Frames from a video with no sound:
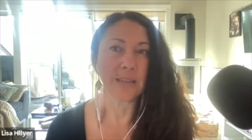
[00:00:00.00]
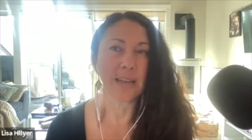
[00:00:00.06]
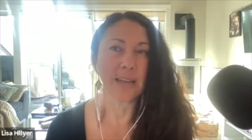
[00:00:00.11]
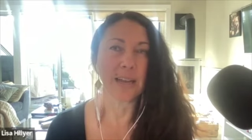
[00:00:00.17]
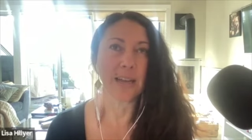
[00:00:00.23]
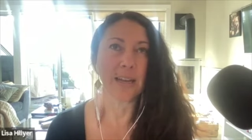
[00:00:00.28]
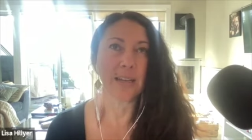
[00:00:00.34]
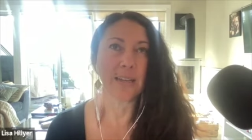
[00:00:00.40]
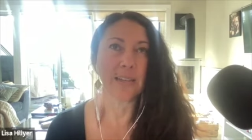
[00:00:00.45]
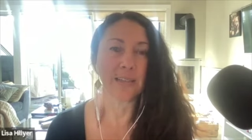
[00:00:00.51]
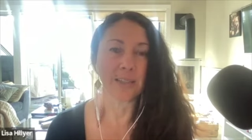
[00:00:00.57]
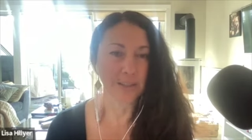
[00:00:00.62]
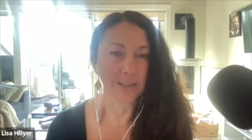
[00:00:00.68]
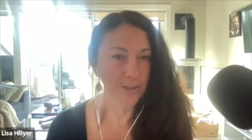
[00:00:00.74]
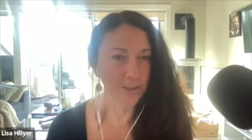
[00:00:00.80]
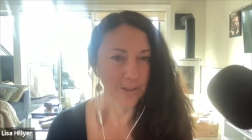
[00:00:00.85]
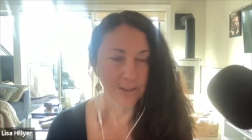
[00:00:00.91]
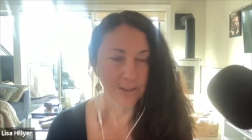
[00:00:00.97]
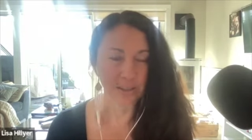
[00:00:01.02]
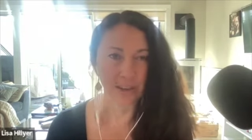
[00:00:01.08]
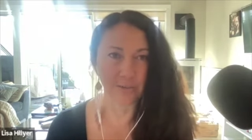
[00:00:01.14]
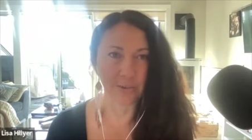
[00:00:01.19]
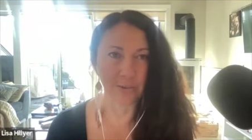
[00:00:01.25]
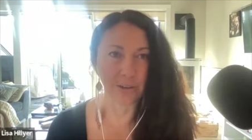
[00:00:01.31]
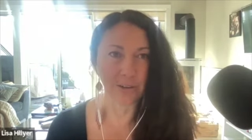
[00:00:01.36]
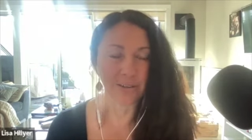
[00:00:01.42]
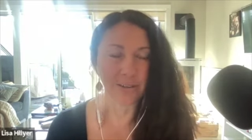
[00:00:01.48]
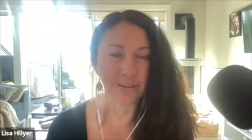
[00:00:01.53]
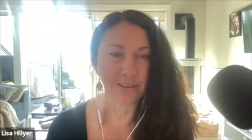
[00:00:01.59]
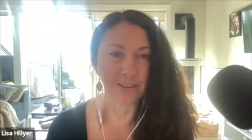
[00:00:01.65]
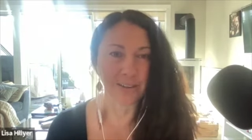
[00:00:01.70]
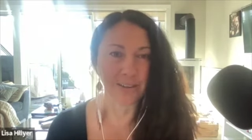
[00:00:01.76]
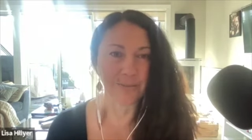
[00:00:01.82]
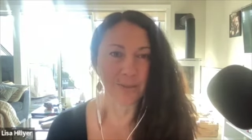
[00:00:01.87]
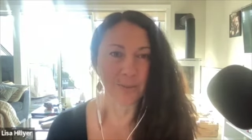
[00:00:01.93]
And because it's on the cover
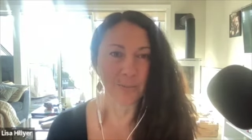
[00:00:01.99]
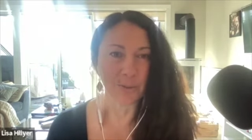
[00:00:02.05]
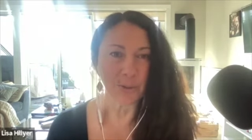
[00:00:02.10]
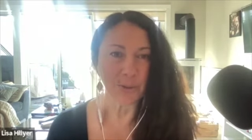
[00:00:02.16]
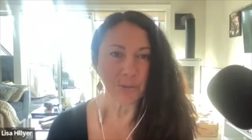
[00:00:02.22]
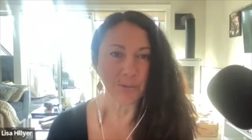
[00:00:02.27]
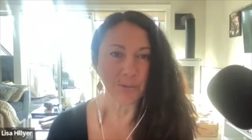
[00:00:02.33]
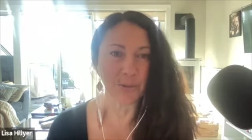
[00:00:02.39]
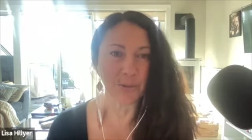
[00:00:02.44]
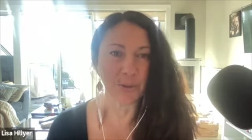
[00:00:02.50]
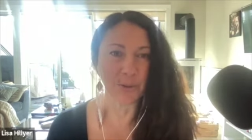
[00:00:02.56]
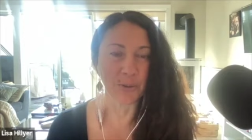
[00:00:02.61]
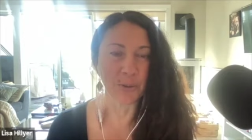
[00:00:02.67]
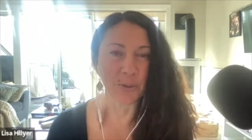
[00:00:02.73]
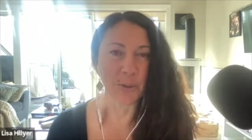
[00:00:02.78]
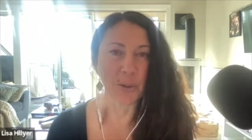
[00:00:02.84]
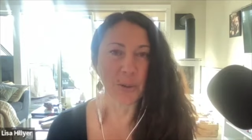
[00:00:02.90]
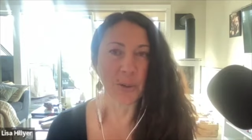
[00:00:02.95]
of the beautiful